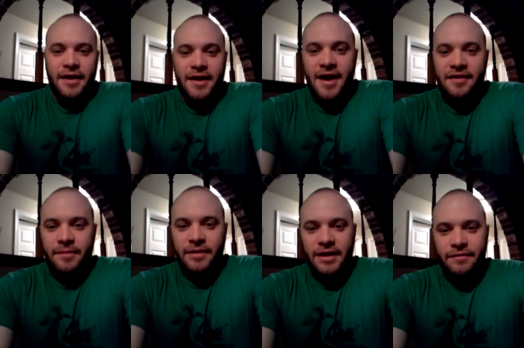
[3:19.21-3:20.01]
Guys,
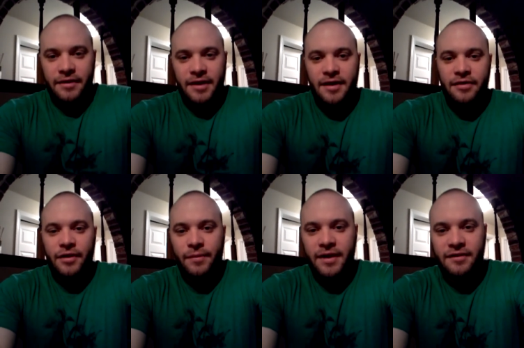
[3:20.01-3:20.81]
I'll be leaving
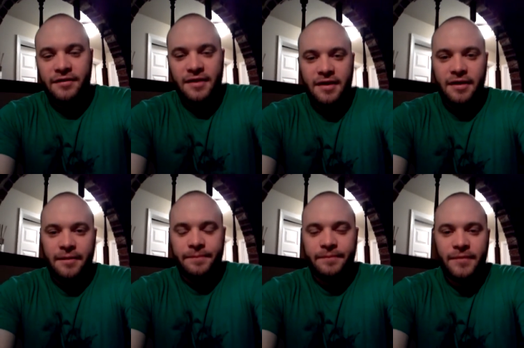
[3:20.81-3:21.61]
three weeks.
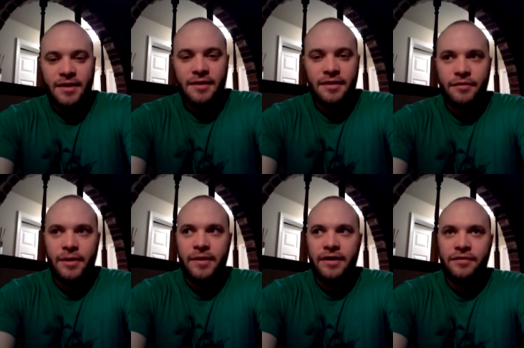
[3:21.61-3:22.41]
Um,
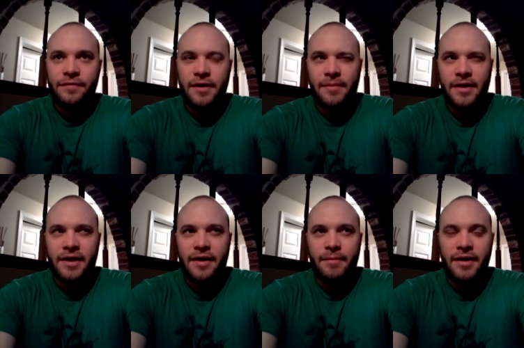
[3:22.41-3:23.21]
three weeks from
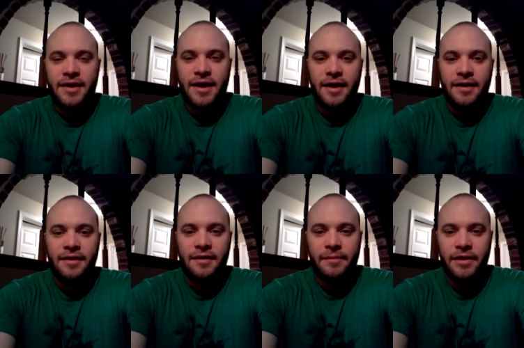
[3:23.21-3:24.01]
uh, Monday.
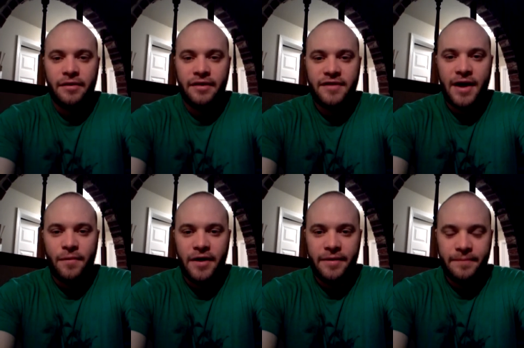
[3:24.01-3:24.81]
I'll be going to
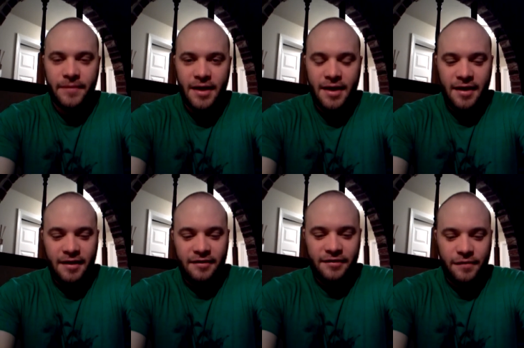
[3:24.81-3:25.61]
Taiwan.
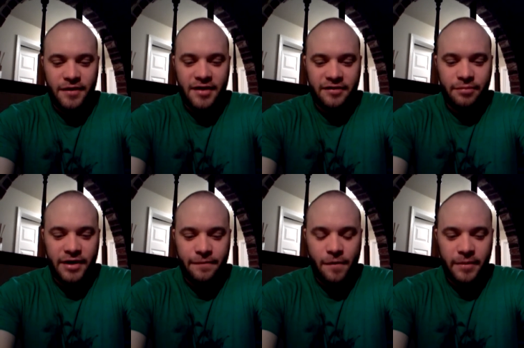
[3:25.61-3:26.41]
So if you guys could
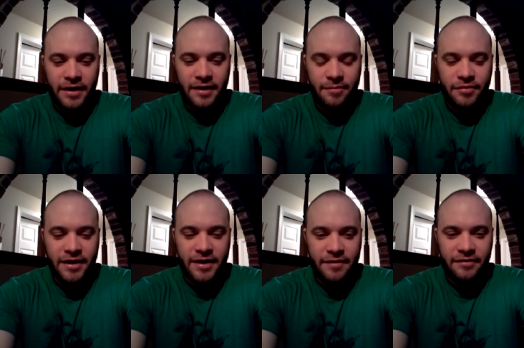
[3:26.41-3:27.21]
pray for me,
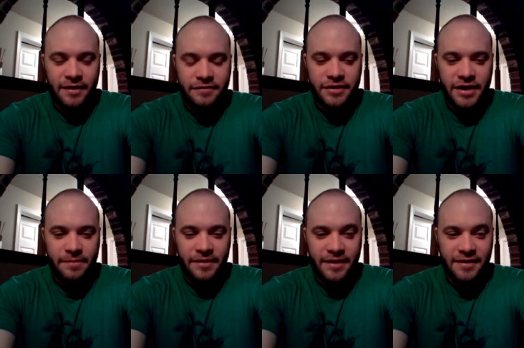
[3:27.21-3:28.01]
pray that I have a safe
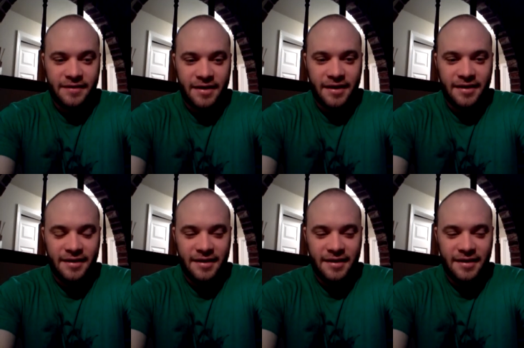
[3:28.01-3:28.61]
trip and that uh,